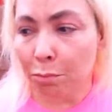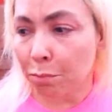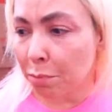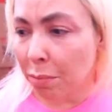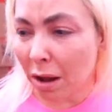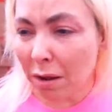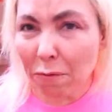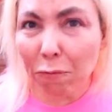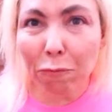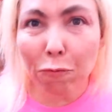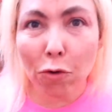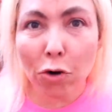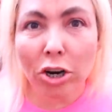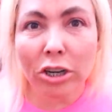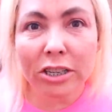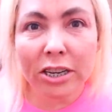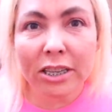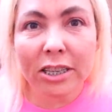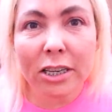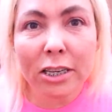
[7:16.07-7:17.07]
my
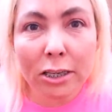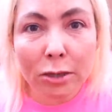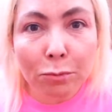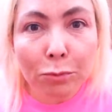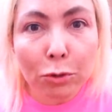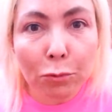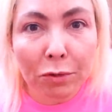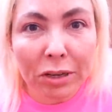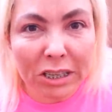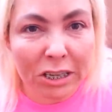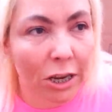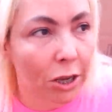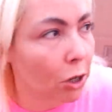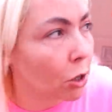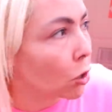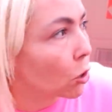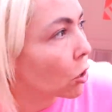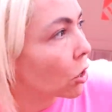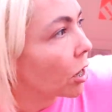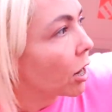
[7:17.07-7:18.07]
fort doesn't seem to be
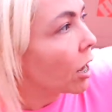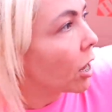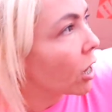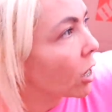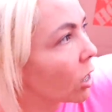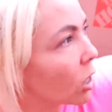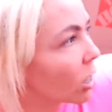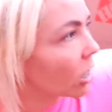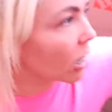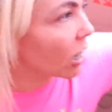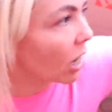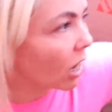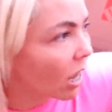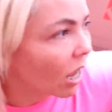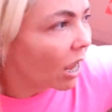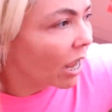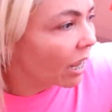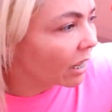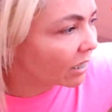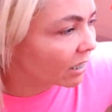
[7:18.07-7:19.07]
secured.
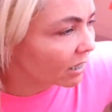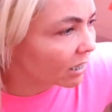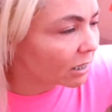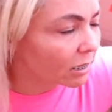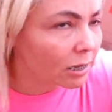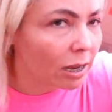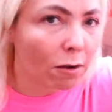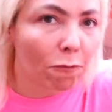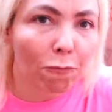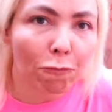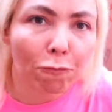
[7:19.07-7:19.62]
It's like